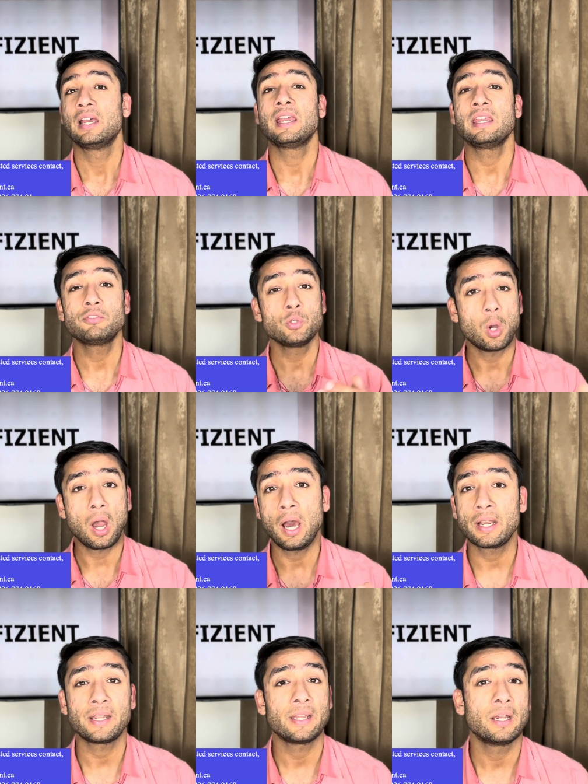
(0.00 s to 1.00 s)
if you
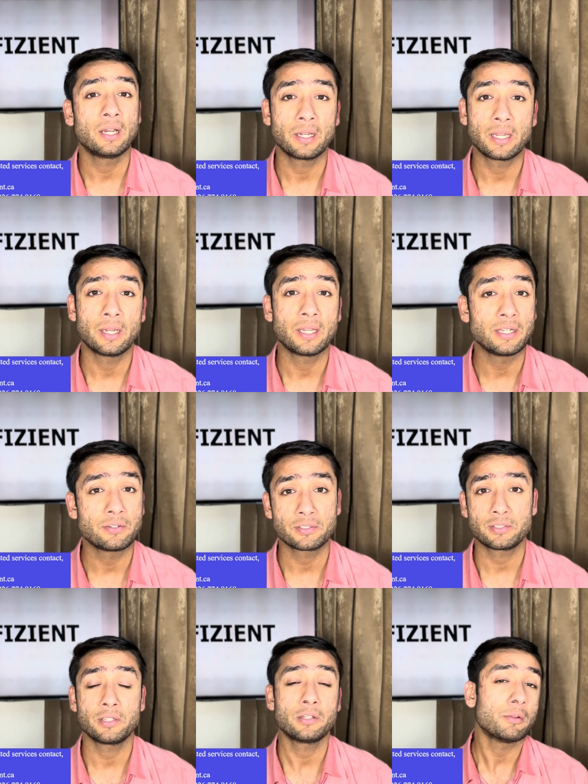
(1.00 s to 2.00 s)
are
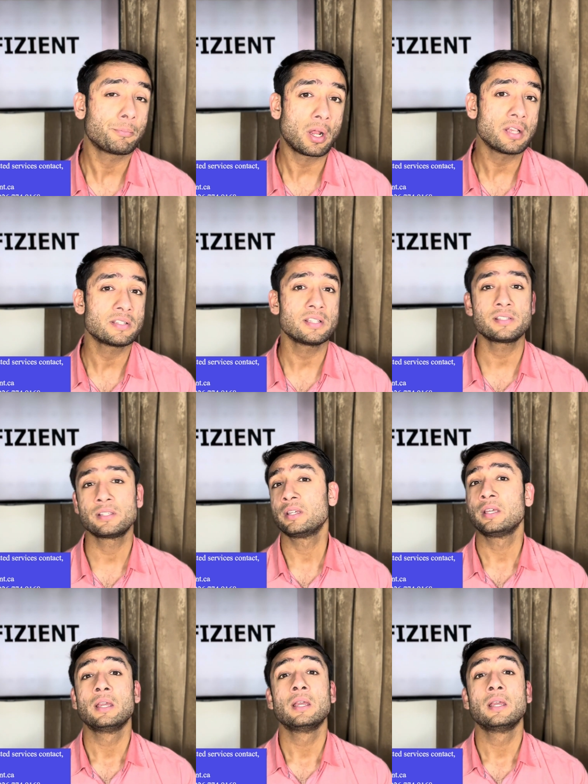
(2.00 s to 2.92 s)
interested in the process.